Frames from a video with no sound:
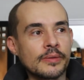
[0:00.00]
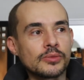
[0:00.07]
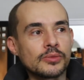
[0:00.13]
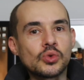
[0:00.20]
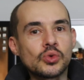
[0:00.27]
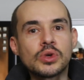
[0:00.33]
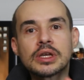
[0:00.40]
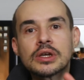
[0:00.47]

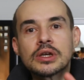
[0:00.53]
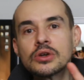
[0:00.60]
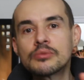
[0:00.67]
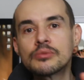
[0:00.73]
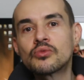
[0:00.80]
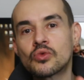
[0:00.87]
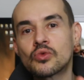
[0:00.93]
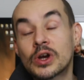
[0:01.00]
doing a good,
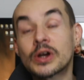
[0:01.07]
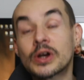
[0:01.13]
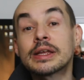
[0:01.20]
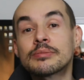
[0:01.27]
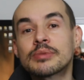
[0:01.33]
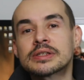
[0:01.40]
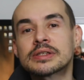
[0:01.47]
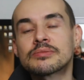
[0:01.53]
great
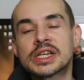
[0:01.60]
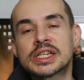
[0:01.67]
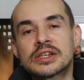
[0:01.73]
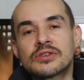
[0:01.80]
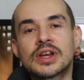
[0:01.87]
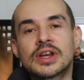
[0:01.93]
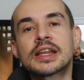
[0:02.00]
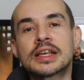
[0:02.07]
presentation
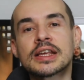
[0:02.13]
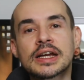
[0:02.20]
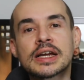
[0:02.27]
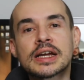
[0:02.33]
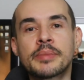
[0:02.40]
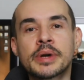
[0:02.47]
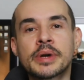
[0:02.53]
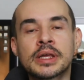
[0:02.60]
regarding the
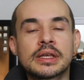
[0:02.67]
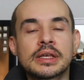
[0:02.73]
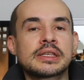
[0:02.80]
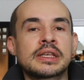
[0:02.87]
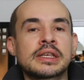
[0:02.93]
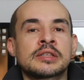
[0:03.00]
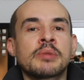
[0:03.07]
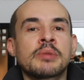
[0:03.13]
company, I say
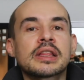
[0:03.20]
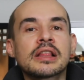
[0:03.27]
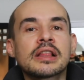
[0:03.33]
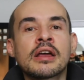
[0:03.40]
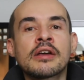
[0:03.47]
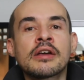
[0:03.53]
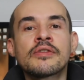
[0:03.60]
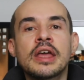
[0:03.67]
it's
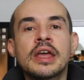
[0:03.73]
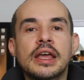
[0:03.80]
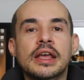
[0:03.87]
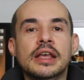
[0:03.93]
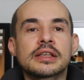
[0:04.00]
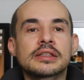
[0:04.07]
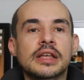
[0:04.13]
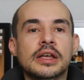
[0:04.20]
MetLife, it
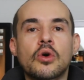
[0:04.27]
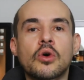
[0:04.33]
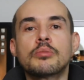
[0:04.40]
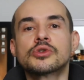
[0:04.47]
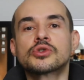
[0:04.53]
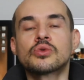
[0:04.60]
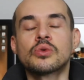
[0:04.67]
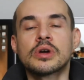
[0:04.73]
has like
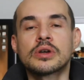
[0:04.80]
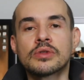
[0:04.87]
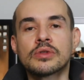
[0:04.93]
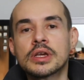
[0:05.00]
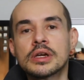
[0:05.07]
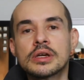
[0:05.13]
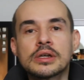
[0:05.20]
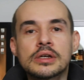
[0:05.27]
almost 200
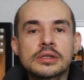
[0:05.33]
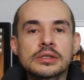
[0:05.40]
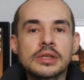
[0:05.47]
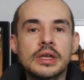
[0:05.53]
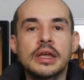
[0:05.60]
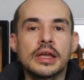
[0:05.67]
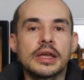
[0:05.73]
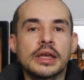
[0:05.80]
years,
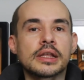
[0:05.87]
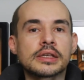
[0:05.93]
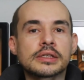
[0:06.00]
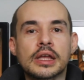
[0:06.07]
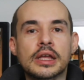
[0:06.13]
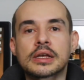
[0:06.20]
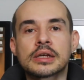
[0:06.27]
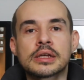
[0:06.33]
and it's
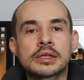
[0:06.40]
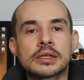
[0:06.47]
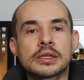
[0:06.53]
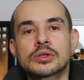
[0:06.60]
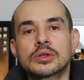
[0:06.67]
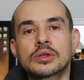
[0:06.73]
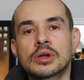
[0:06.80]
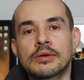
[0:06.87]
like
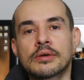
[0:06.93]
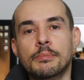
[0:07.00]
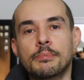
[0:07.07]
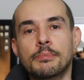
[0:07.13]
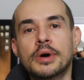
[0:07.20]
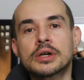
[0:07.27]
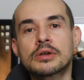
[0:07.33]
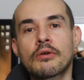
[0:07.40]
a
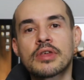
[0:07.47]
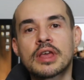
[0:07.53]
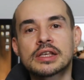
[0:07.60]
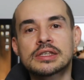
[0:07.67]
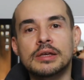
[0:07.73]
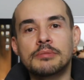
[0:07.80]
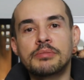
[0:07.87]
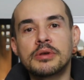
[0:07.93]
part of the
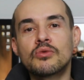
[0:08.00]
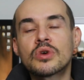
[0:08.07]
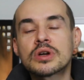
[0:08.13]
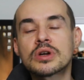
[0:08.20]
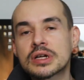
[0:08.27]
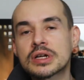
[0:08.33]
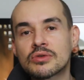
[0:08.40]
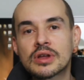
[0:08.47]
S&P
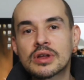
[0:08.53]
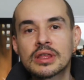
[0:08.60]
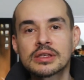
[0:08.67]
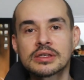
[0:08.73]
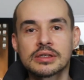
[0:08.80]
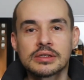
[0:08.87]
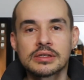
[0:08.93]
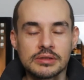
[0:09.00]
100.
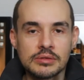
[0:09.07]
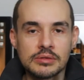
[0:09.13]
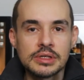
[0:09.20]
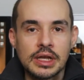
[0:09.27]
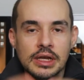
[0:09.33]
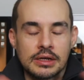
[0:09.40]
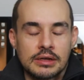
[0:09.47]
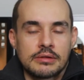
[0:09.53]
So it's
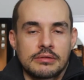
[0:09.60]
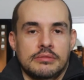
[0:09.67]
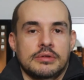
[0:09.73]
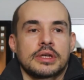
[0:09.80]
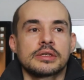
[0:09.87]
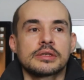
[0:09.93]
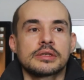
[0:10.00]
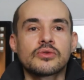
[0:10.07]
like, okay,
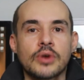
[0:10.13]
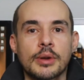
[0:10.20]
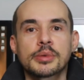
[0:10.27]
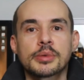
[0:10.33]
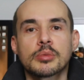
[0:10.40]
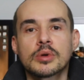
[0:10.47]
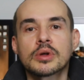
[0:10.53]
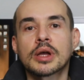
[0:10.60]
this is a
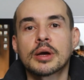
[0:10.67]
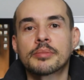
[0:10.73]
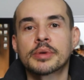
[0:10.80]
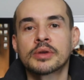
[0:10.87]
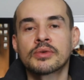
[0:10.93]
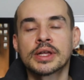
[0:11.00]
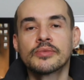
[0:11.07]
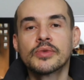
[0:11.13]
reputable company,
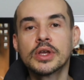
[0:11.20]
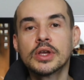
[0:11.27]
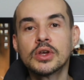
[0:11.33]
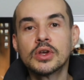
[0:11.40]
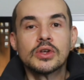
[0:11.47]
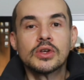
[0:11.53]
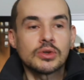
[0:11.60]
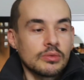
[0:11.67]
right?
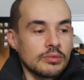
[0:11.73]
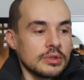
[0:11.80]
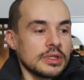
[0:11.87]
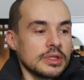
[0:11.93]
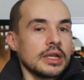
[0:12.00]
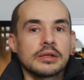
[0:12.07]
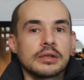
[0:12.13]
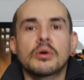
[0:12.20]
So
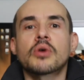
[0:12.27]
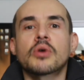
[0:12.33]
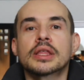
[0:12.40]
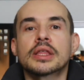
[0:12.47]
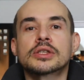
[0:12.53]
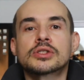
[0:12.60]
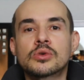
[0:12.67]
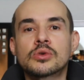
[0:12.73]
then, okay,
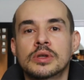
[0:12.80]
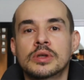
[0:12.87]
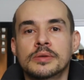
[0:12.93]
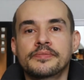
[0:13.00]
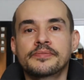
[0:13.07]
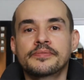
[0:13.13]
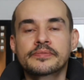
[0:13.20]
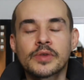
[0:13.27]
let's do it,
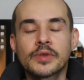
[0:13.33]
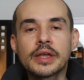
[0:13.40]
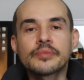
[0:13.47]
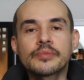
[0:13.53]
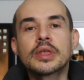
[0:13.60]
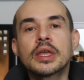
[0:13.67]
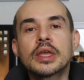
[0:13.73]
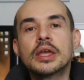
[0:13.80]
right?
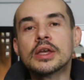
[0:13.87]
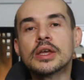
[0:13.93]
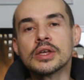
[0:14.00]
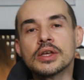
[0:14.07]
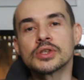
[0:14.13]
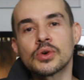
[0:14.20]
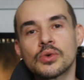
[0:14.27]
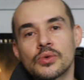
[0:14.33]

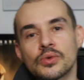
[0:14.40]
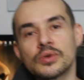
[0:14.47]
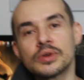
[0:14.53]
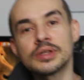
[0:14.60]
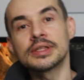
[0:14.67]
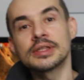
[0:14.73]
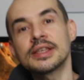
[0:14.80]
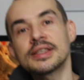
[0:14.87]
So
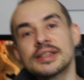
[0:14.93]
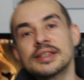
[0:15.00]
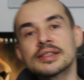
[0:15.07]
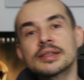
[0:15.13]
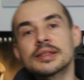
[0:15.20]
this is the